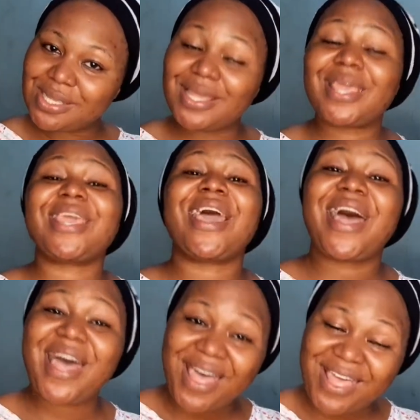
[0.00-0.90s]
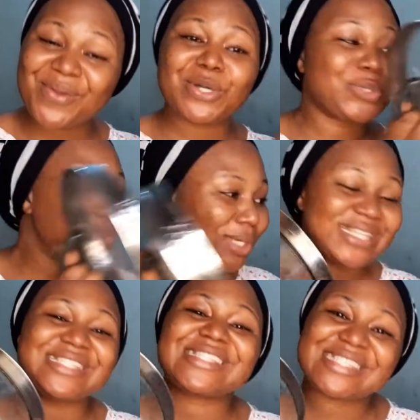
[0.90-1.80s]
Yeah, for
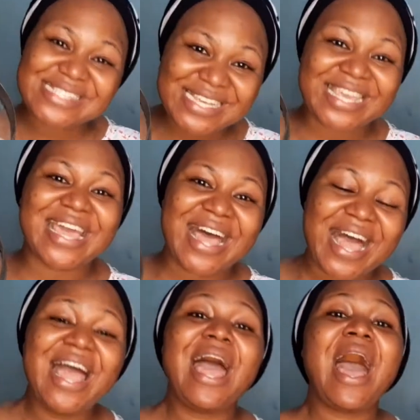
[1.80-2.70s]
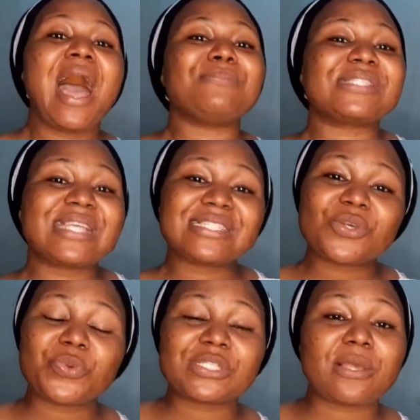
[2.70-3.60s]
cooking today. Yeah, I'm starting
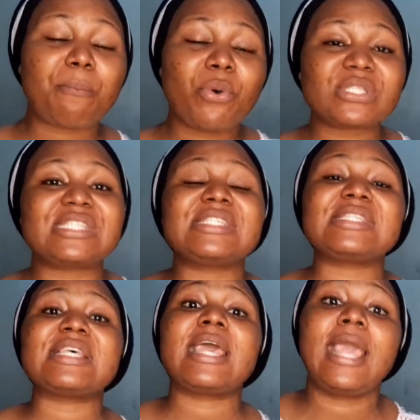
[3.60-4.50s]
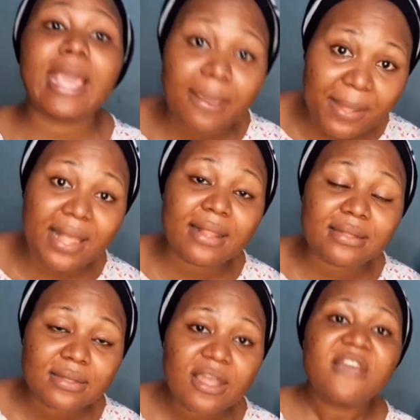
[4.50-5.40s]
with a pot. This is a herbal
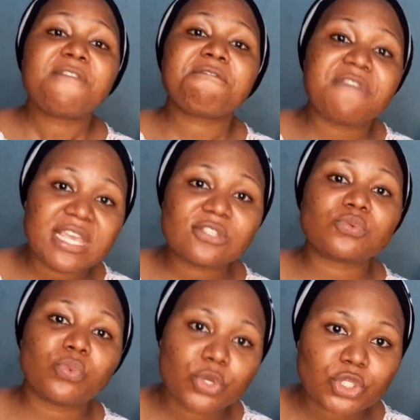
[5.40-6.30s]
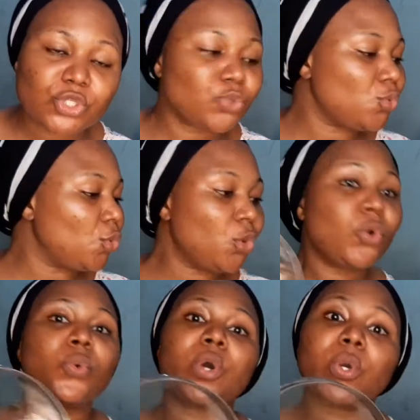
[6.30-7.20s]
face wash, so
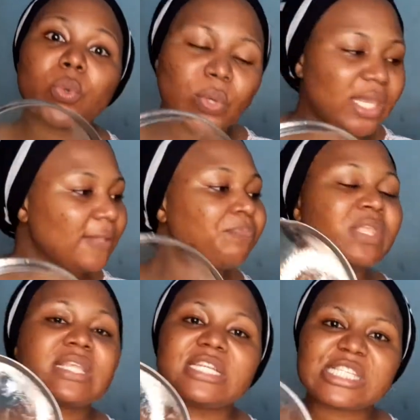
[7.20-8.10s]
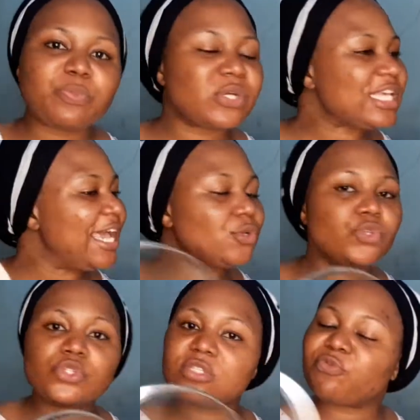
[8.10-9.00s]
we're cooking. Now this pot, I don't
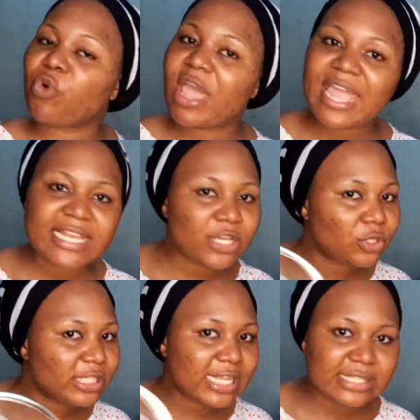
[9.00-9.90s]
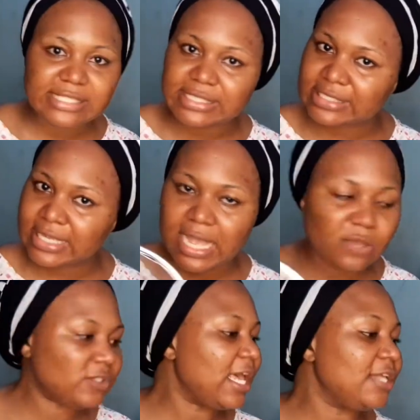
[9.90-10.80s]
use it for any other thing in the
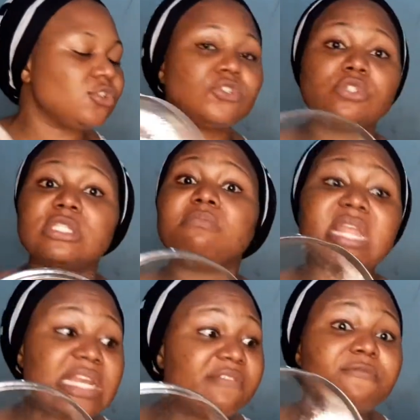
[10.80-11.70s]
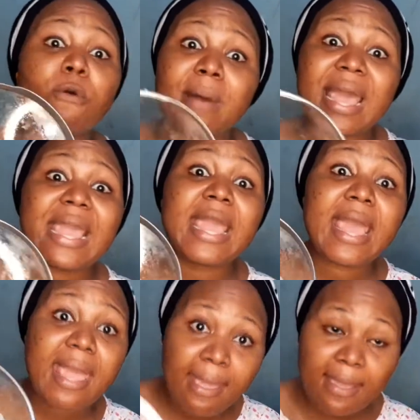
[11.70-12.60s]
house. I just use it mainly for my
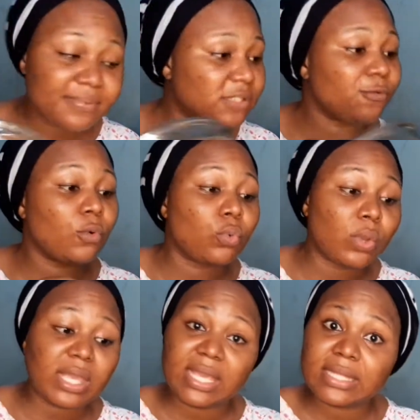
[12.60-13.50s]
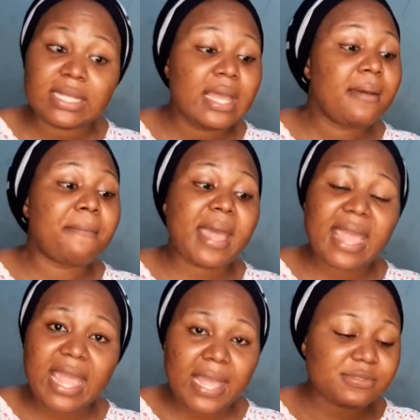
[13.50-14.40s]
herbs, for cooking my
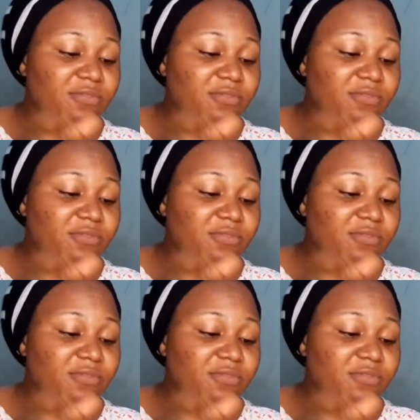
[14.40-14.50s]
herbs.